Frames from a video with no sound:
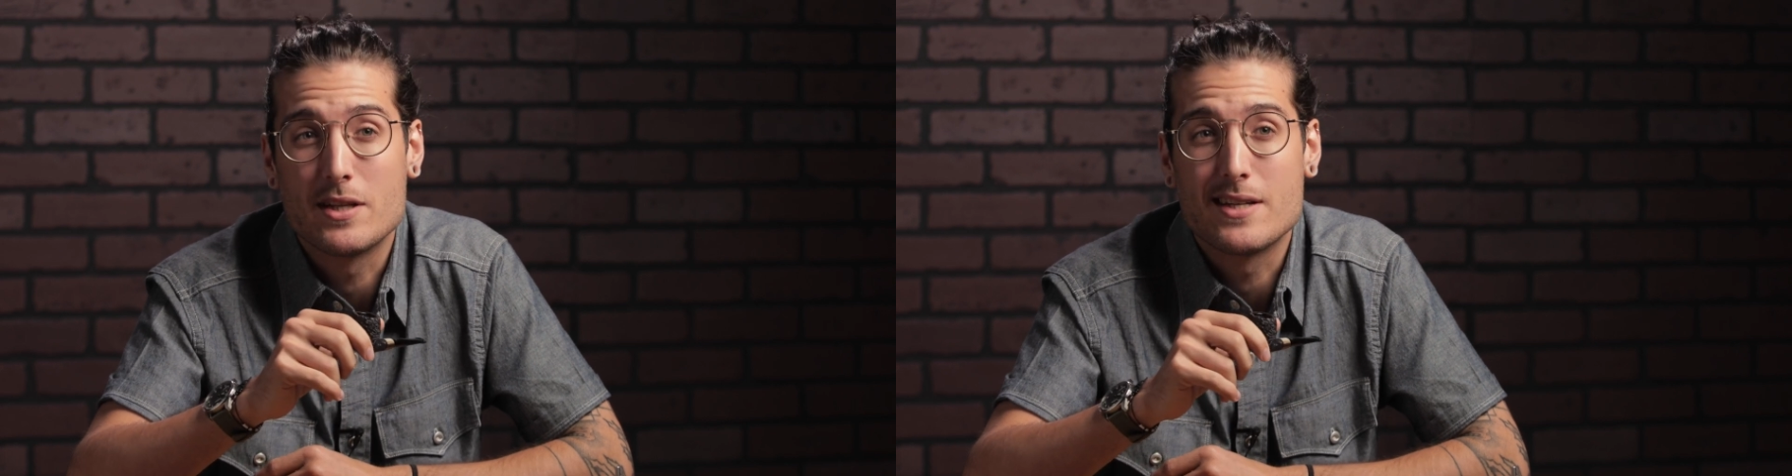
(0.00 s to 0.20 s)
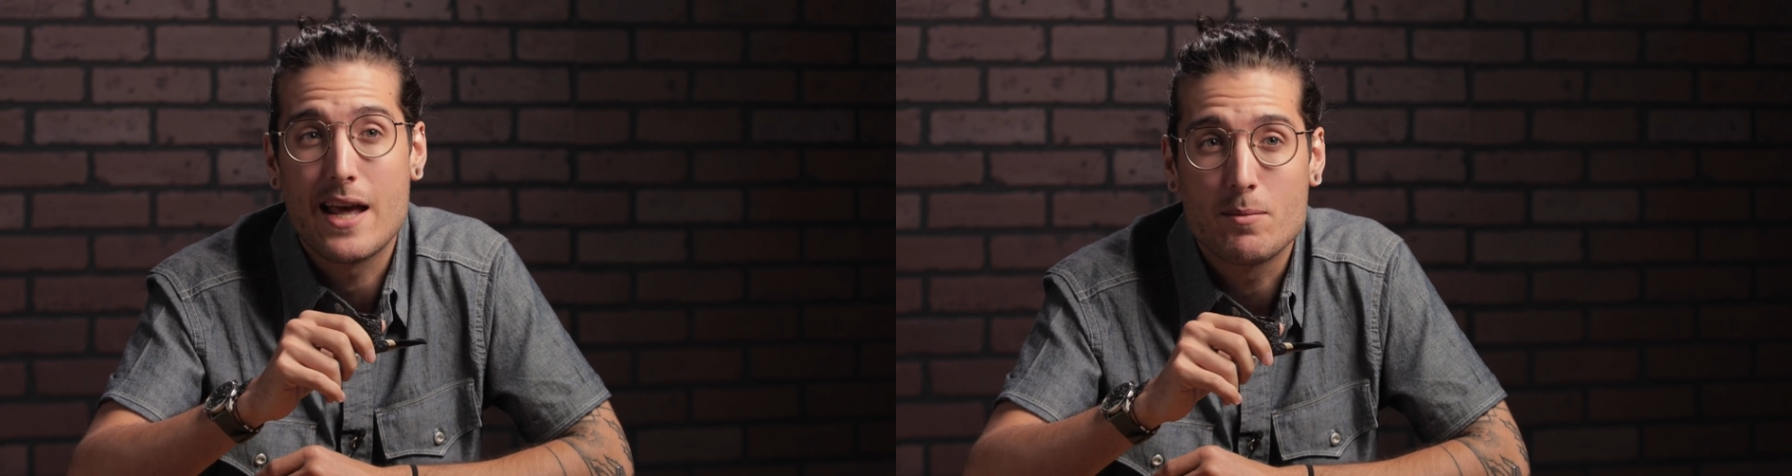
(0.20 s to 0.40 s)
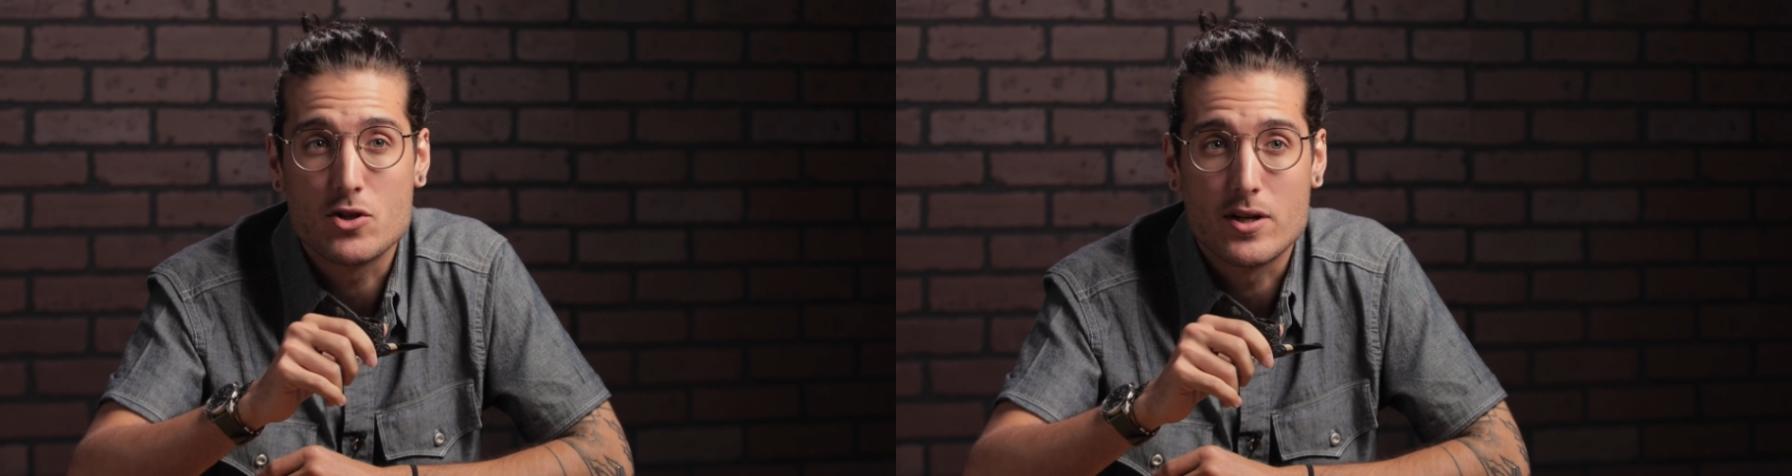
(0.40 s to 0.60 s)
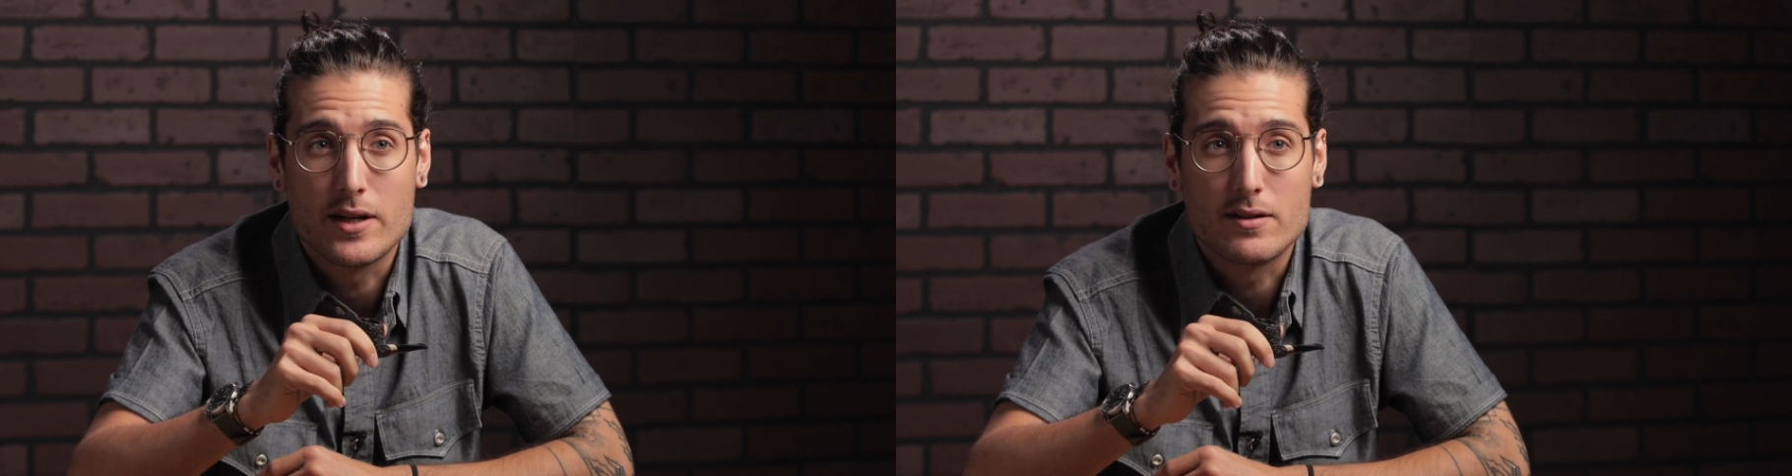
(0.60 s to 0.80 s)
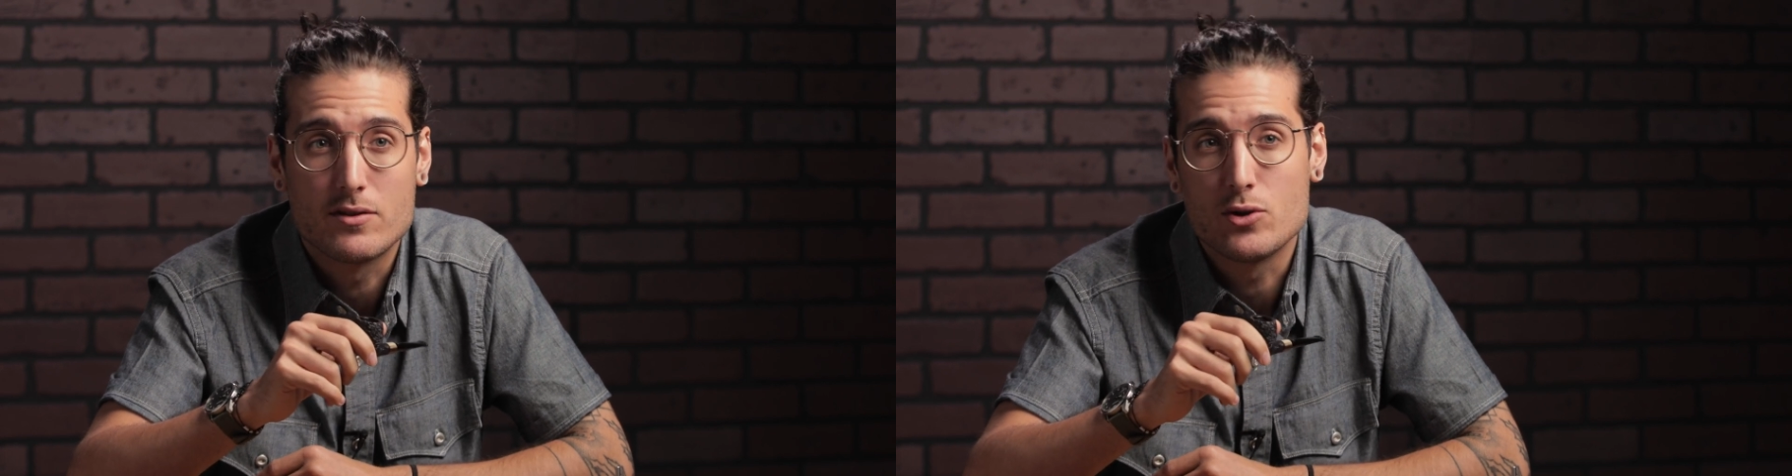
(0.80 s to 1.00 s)

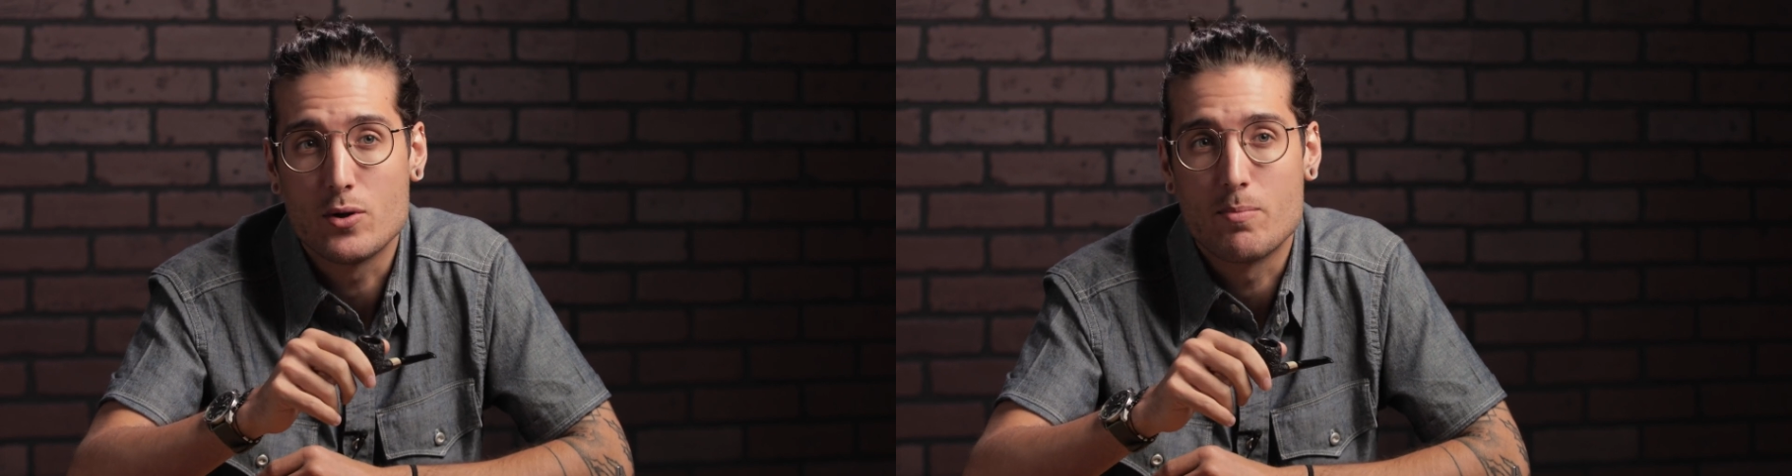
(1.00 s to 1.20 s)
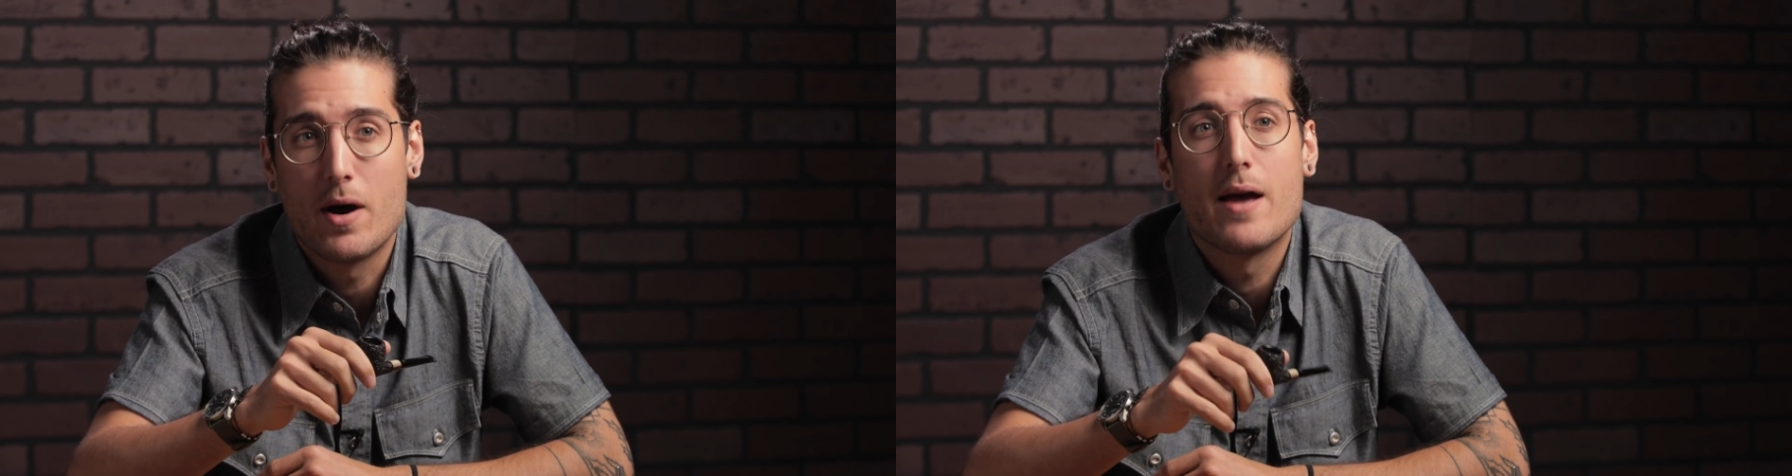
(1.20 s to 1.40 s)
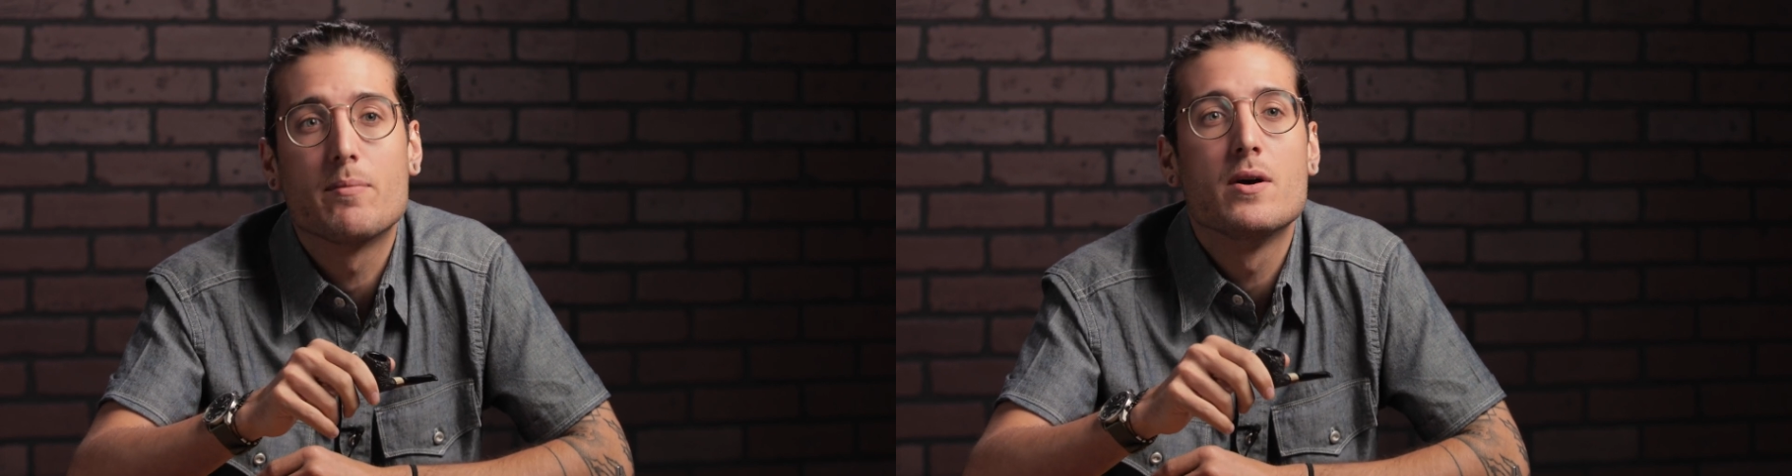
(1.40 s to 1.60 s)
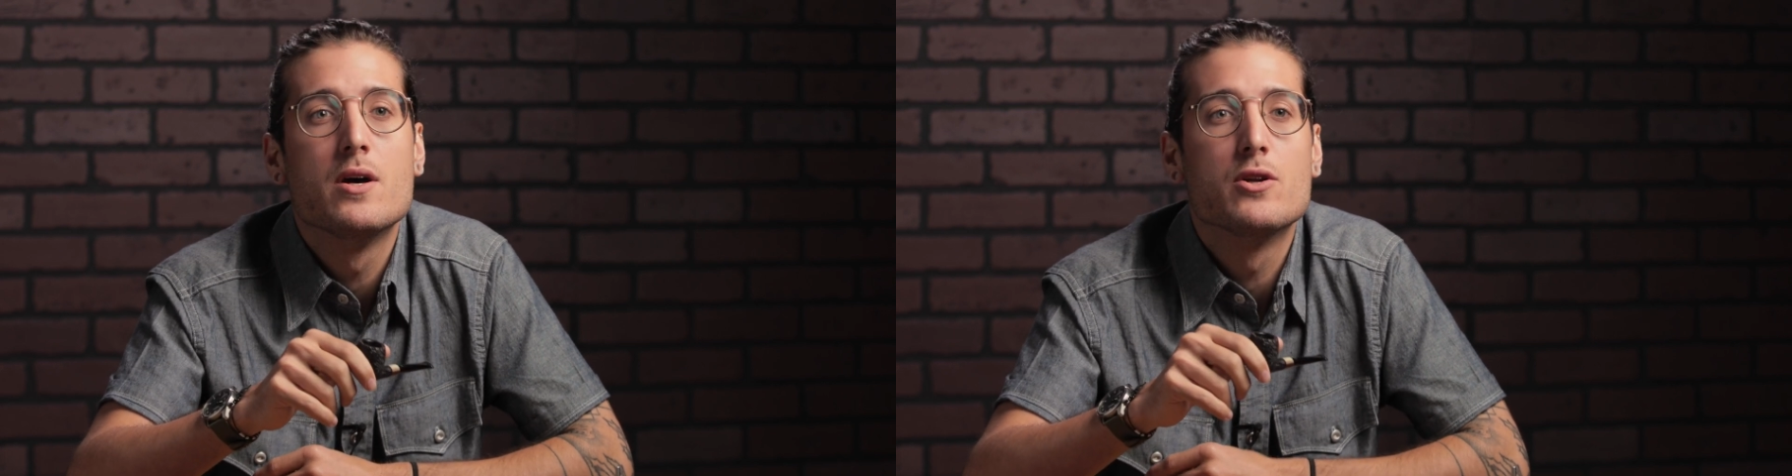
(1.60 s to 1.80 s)
damaging to your pipe